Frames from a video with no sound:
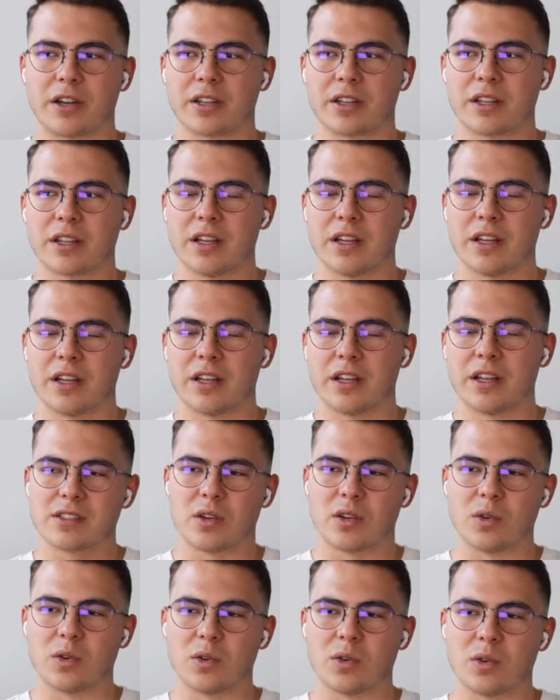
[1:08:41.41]
So
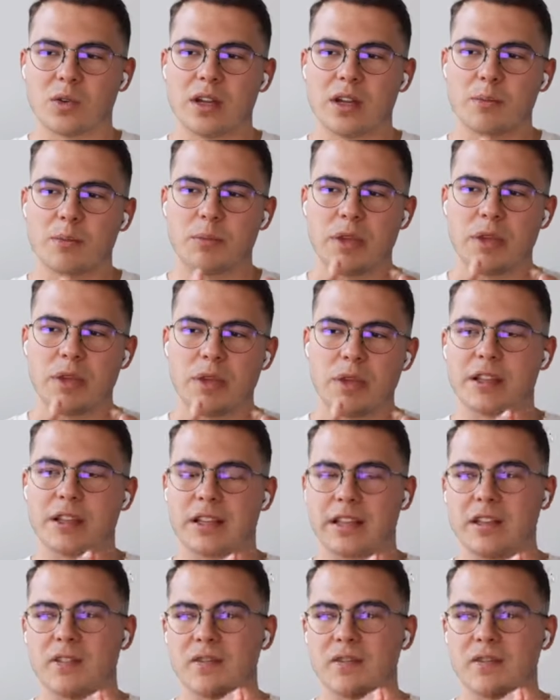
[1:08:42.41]
people that
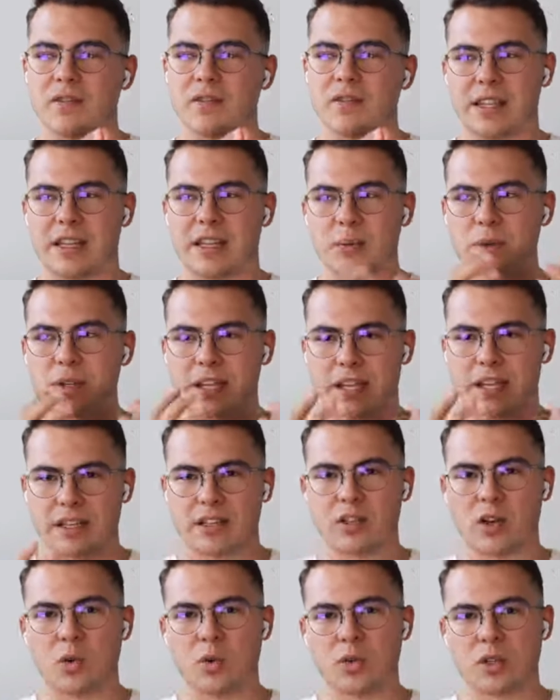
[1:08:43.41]
invested, they will get
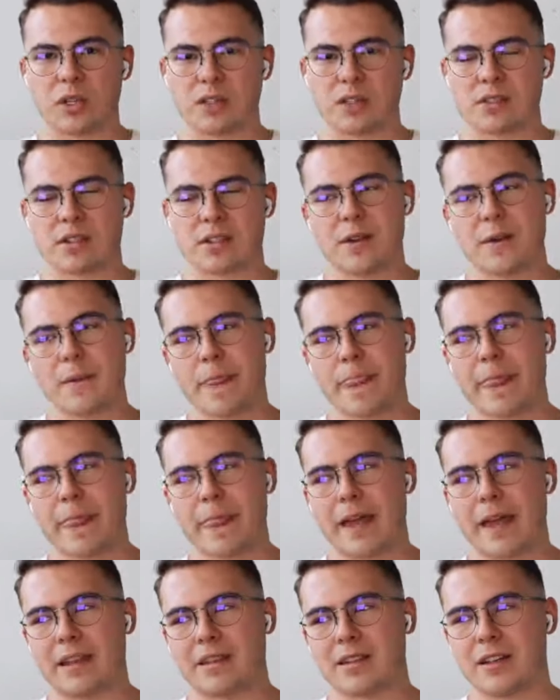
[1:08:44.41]
tokens,
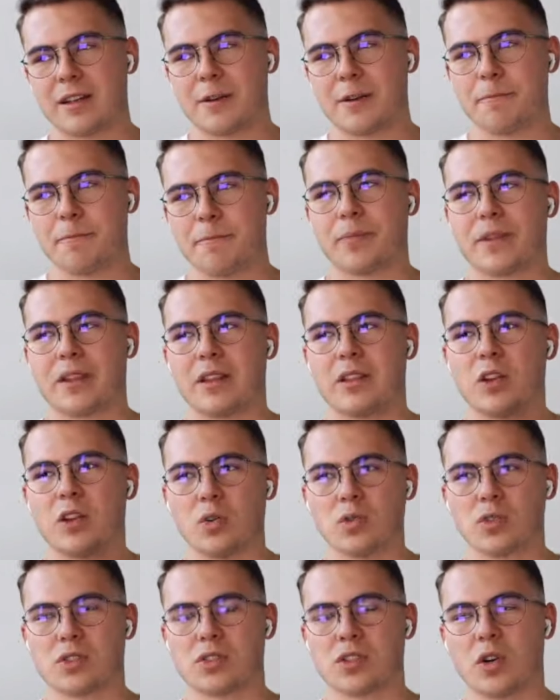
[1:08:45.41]
and
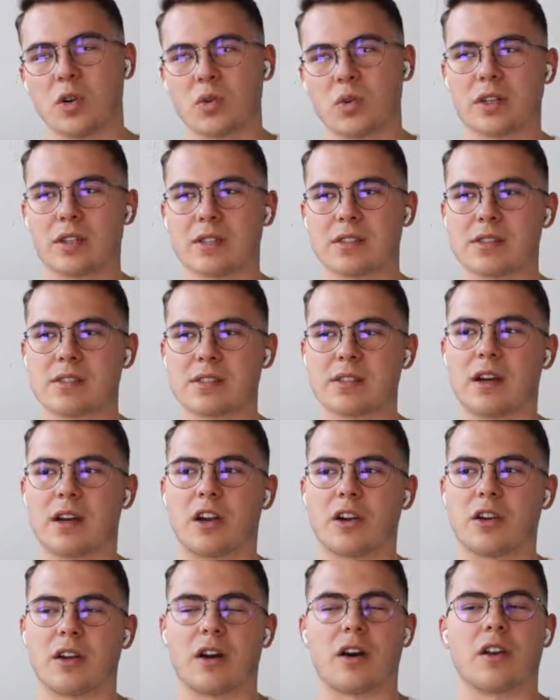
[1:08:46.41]
those tokens
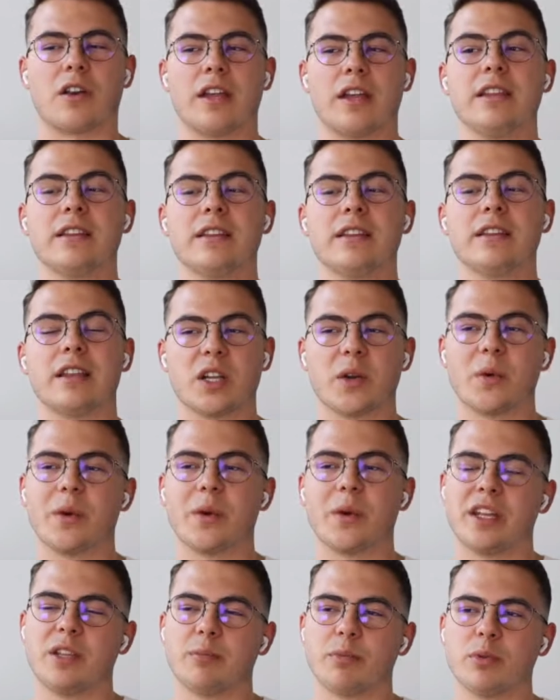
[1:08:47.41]
are in the
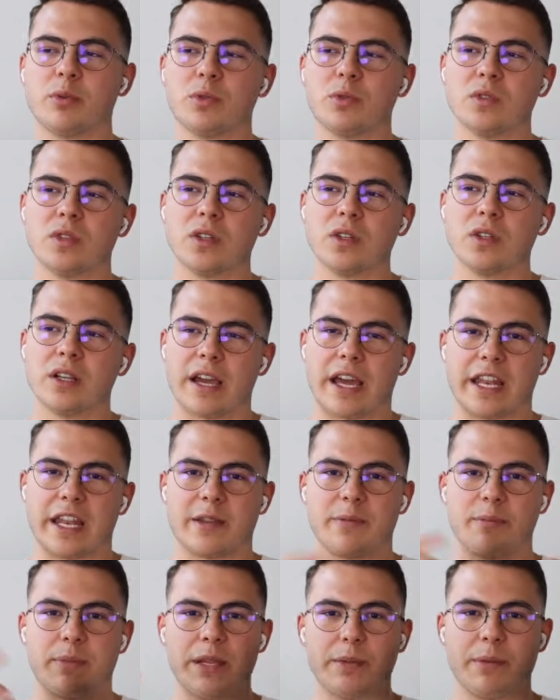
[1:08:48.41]
liquidity pool,
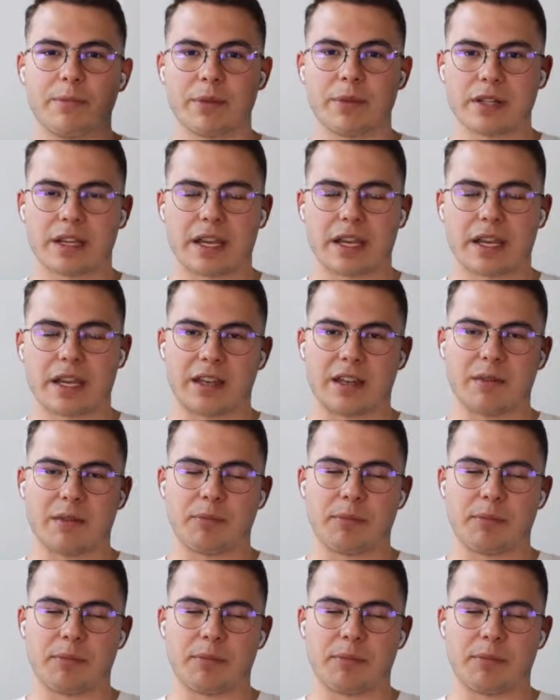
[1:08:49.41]
and people can